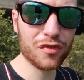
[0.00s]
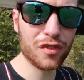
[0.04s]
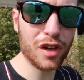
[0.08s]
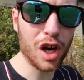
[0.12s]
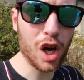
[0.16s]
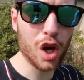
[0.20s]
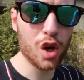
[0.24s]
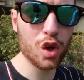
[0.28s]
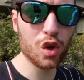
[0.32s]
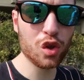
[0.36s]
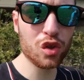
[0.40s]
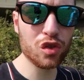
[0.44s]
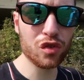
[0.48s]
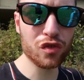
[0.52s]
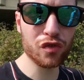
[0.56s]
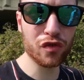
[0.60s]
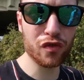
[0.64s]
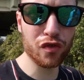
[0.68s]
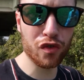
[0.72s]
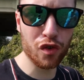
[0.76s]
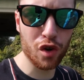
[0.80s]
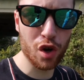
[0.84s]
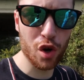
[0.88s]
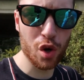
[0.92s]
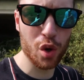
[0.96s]
flows
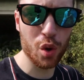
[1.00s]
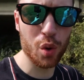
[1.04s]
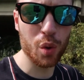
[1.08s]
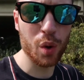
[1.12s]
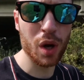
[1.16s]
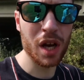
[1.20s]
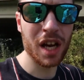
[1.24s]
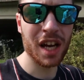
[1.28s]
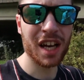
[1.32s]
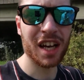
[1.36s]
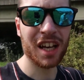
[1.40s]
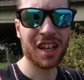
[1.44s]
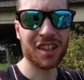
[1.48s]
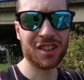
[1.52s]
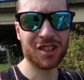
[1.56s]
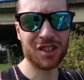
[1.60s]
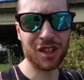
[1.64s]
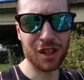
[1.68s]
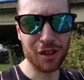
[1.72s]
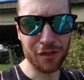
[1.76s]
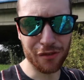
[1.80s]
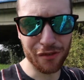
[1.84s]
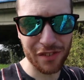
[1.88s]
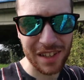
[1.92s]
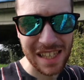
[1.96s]
through
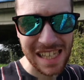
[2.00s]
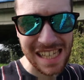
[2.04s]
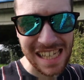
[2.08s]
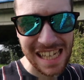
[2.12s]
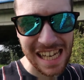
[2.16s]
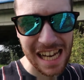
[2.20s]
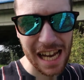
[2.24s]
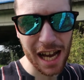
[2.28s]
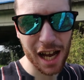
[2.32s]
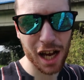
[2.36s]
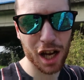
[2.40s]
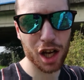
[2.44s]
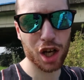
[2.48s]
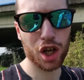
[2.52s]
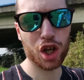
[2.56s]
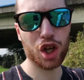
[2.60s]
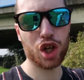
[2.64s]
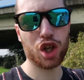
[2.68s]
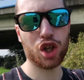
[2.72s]
Slovenia,